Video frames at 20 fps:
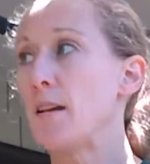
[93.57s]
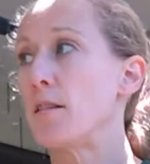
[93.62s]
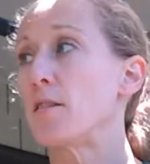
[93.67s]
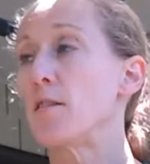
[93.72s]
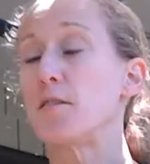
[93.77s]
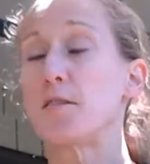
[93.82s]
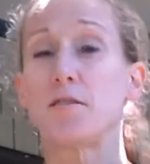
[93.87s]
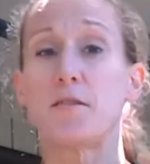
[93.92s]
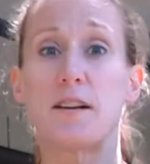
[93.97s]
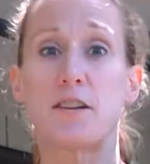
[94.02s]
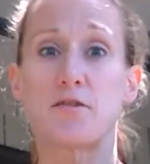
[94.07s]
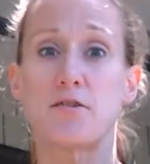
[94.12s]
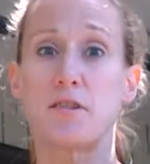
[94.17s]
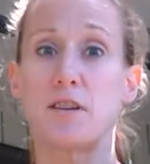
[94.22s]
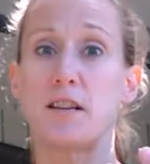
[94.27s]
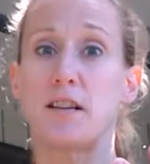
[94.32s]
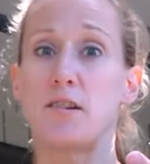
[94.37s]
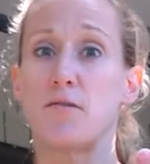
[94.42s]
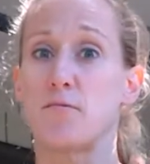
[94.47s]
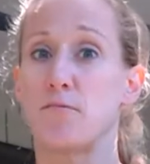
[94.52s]
Those are
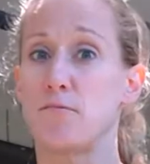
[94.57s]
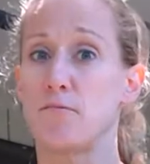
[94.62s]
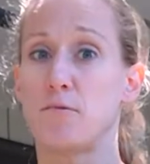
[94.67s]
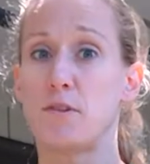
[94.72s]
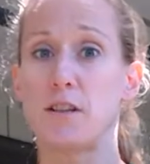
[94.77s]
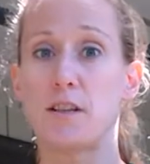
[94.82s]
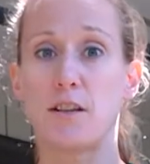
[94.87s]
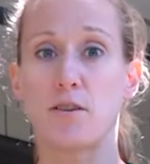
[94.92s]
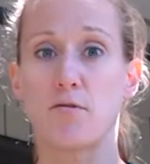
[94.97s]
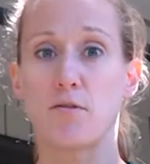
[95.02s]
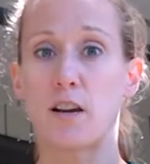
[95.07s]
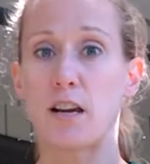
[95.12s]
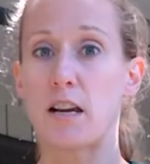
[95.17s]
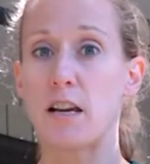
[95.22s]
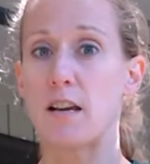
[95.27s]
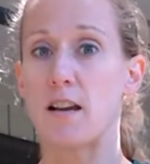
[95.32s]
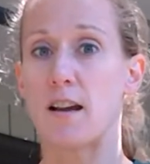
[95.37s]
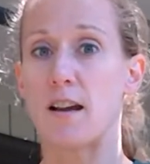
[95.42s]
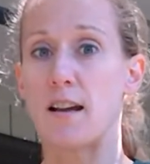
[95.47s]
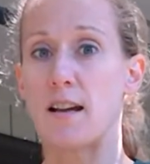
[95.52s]
actually really
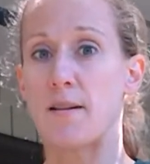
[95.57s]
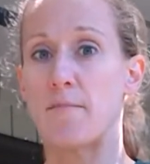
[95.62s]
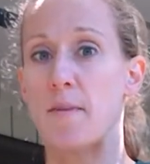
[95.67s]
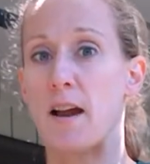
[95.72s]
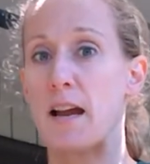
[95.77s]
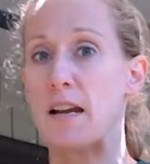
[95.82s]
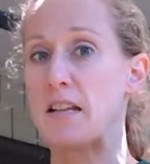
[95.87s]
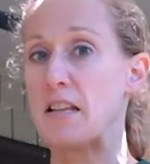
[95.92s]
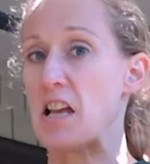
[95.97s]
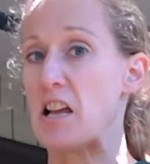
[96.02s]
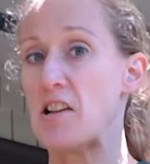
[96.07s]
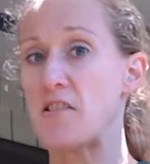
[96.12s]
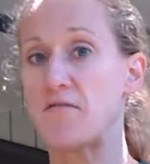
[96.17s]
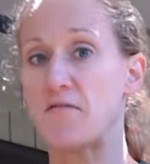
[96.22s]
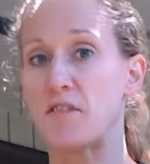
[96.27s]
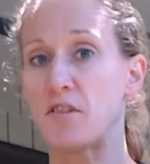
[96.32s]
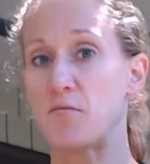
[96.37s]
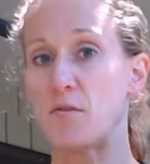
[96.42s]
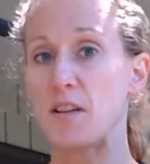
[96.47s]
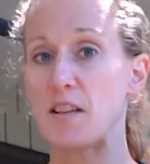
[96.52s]
great. I love
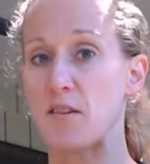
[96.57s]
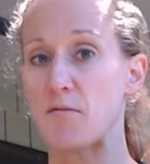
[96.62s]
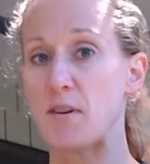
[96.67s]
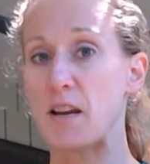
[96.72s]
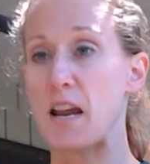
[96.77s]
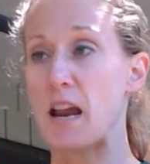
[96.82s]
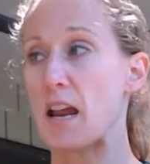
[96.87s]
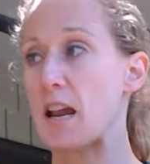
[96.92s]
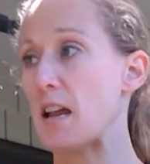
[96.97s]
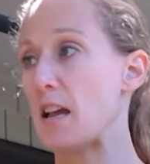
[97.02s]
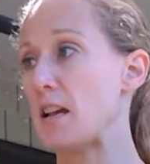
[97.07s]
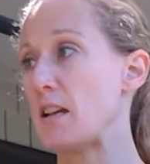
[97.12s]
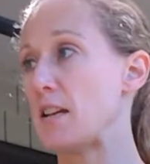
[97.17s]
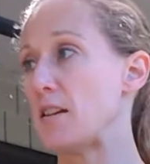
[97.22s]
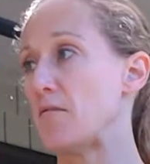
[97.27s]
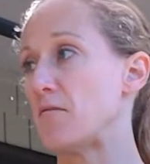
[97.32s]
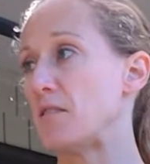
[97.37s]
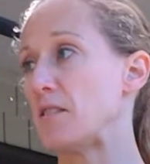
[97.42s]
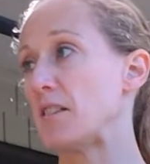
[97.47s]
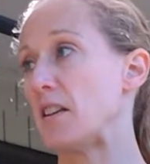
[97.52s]
the one that we had.
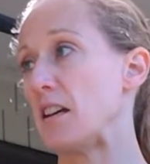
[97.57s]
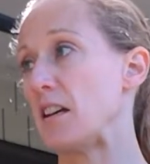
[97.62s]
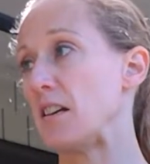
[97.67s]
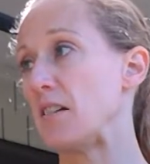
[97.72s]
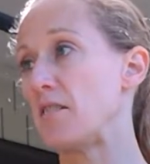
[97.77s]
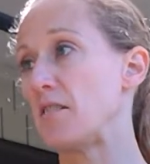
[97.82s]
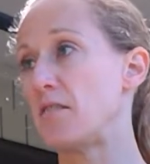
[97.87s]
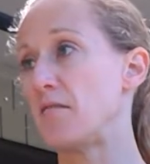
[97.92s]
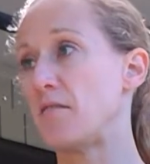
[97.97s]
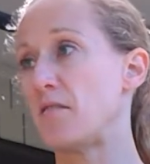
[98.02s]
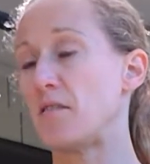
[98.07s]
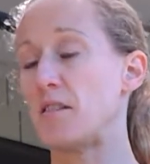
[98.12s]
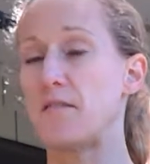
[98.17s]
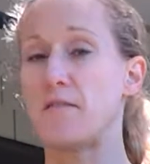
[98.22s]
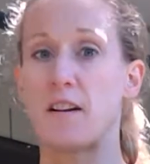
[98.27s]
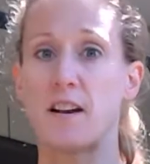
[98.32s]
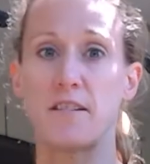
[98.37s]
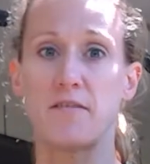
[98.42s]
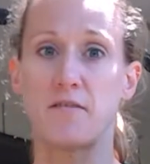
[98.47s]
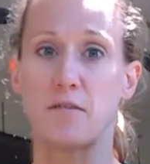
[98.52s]
It was like
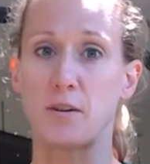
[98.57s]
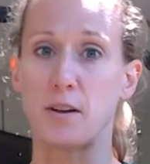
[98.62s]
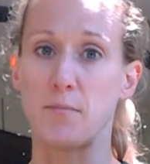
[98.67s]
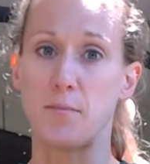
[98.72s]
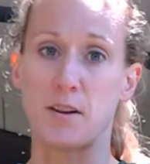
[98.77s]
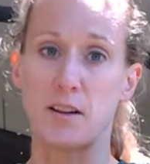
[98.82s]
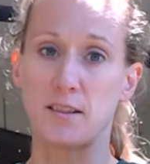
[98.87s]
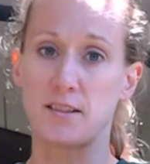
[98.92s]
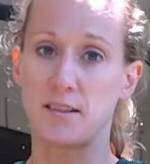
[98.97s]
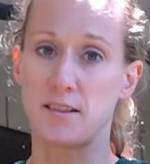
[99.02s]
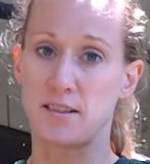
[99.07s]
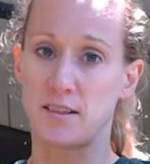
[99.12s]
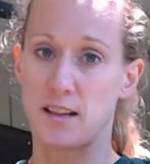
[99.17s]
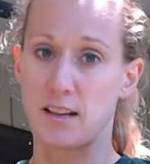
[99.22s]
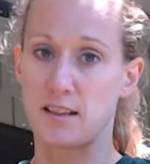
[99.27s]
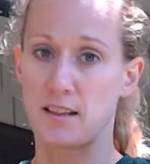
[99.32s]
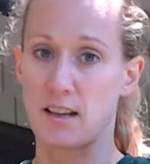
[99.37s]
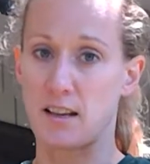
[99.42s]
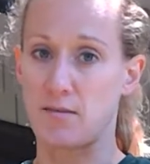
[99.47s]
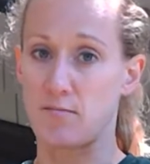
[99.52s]
35, 40 bucks.
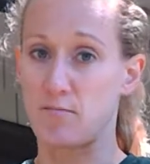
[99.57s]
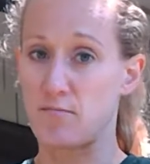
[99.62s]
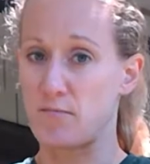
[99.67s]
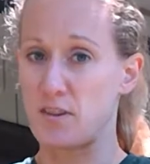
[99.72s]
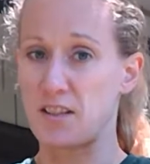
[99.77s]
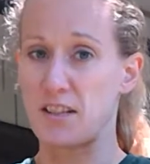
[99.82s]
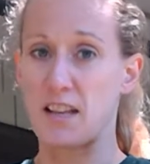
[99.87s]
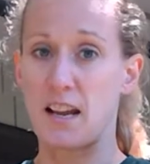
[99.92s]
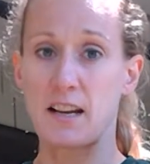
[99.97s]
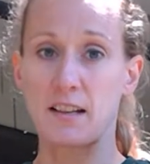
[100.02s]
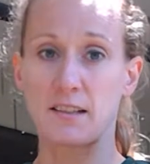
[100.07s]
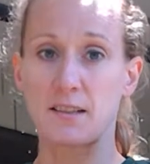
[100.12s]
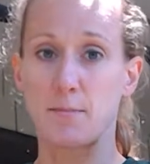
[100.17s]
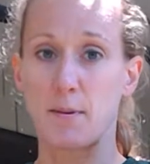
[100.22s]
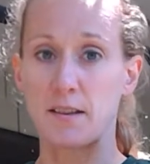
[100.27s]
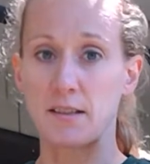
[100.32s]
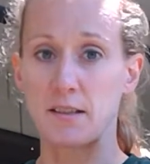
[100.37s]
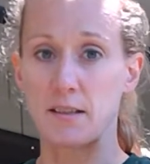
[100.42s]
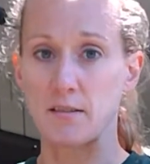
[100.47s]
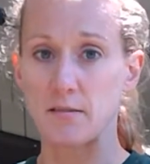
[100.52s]
Wasn't that
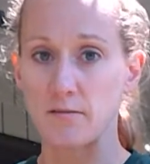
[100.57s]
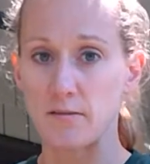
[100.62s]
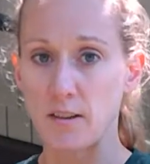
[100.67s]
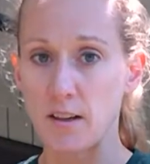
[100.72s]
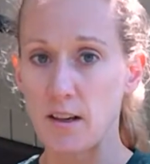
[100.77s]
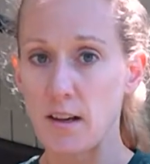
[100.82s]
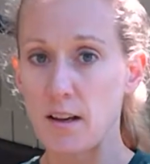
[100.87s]
expensive,